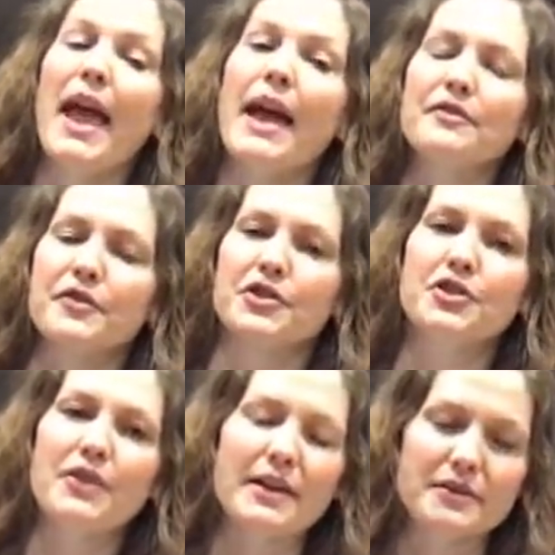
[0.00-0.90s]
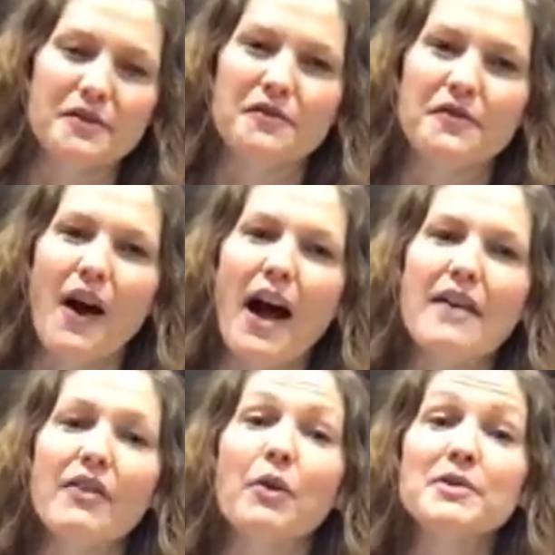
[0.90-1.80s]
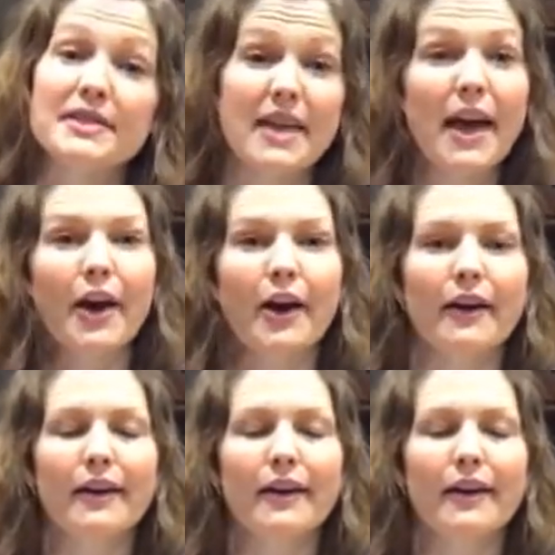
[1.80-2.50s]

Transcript: And for 2005, I was there,